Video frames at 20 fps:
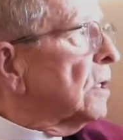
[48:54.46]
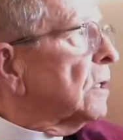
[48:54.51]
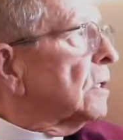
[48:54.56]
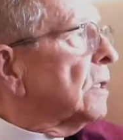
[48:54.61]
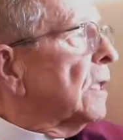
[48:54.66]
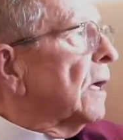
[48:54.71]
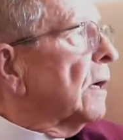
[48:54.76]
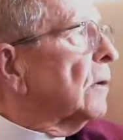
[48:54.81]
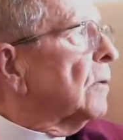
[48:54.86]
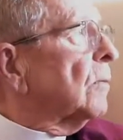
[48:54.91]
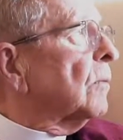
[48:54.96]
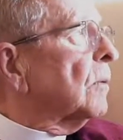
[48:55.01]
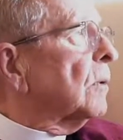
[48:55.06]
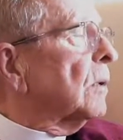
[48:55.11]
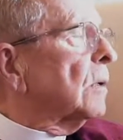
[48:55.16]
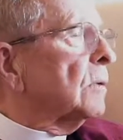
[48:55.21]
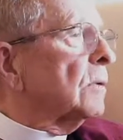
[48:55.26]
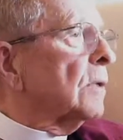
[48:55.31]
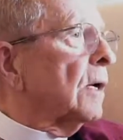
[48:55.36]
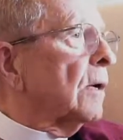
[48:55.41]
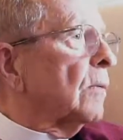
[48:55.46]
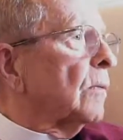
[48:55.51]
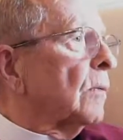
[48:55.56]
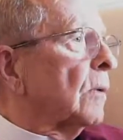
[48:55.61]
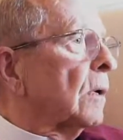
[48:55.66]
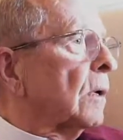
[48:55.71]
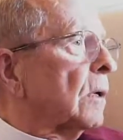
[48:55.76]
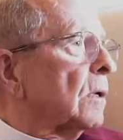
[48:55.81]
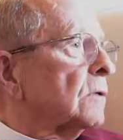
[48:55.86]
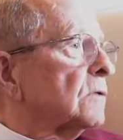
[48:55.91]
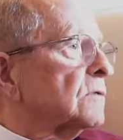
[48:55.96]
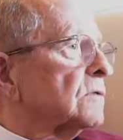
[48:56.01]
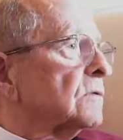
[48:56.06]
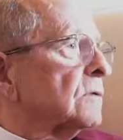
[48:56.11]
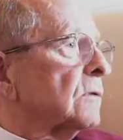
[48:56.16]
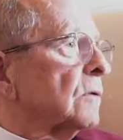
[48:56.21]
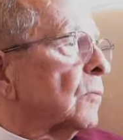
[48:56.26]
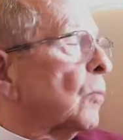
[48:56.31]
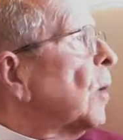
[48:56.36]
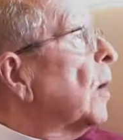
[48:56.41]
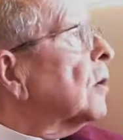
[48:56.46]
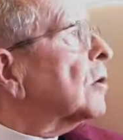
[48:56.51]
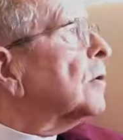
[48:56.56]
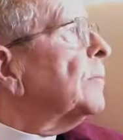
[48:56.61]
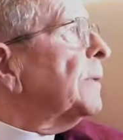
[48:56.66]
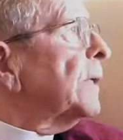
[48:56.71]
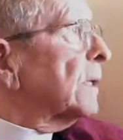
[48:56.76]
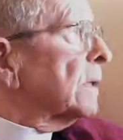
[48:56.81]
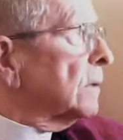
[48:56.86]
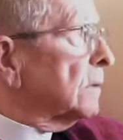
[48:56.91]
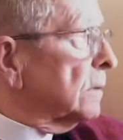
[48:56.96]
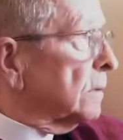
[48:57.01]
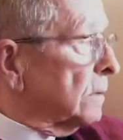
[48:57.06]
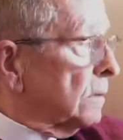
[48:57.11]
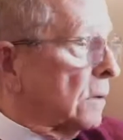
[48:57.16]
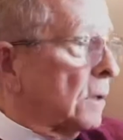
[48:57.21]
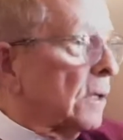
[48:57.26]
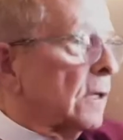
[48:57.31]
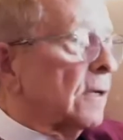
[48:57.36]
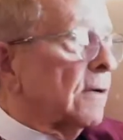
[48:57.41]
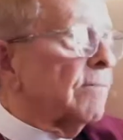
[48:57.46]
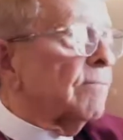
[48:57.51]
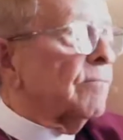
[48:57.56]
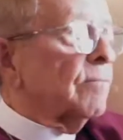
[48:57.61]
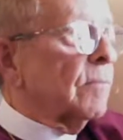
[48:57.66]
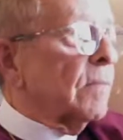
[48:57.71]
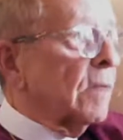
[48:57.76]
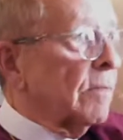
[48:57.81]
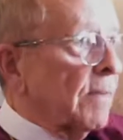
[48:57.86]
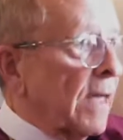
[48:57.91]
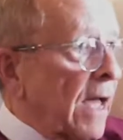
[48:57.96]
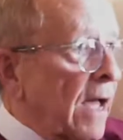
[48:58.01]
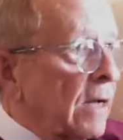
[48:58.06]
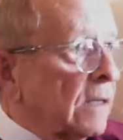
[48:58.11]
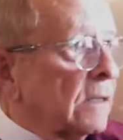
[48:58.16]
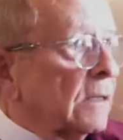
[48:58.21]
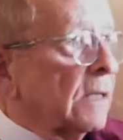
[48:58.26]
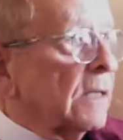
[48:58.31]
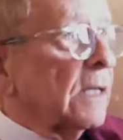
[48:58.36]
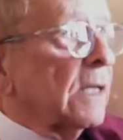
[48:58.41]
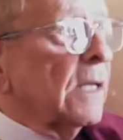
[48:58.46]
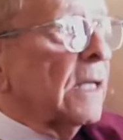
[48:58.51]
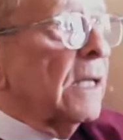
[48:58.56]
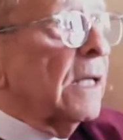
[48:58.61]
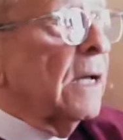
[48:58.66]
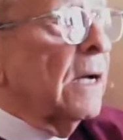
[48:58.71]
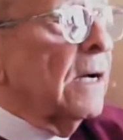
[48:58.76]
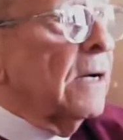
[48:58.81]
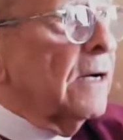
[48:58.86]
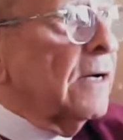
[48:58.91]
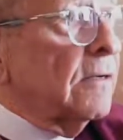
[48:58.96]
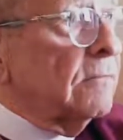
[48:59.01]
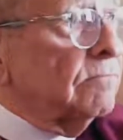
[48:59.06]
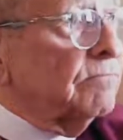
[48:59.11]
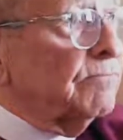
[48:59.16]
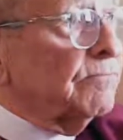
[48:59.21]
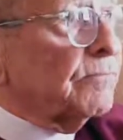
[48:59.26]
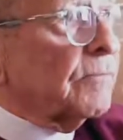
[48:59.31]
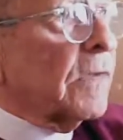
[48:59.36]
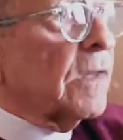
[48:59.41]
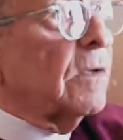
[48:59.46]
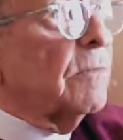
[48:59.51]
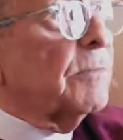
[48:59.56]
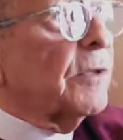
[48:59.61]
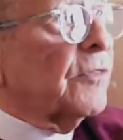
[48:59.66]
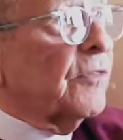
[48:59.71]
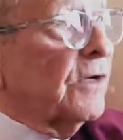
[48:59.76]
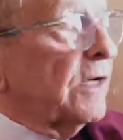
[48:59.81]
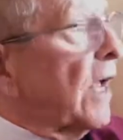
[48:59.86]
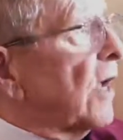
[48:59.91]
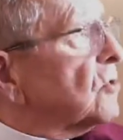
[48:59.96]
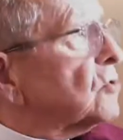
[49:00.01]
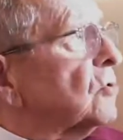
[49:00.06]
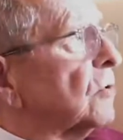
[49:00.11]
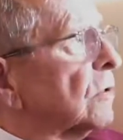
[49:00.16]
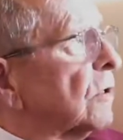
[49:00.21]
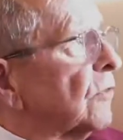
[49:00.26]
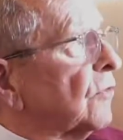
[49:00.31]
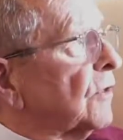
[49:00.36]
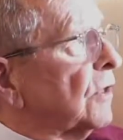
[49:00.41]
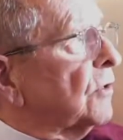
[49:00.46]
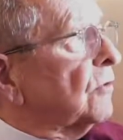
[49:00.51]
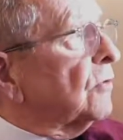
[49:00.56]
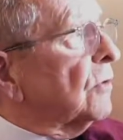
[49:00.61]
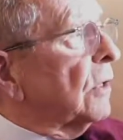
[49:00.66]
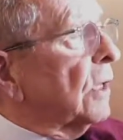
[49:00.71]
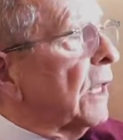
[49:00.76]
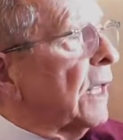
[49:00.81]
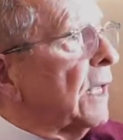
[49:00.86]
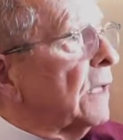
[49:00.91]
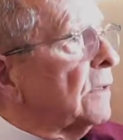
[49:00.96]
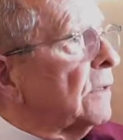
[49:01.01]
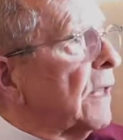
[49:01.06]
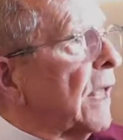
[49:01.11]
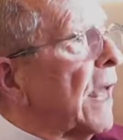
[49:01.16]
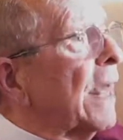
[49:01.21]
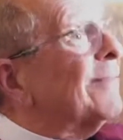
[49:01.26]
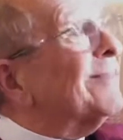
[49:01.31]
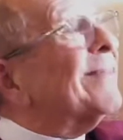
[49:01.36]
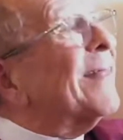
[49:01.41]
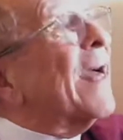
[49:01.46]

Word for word: that, that was welcoming. Um, Matt, um, but the National Cathedral. And, and,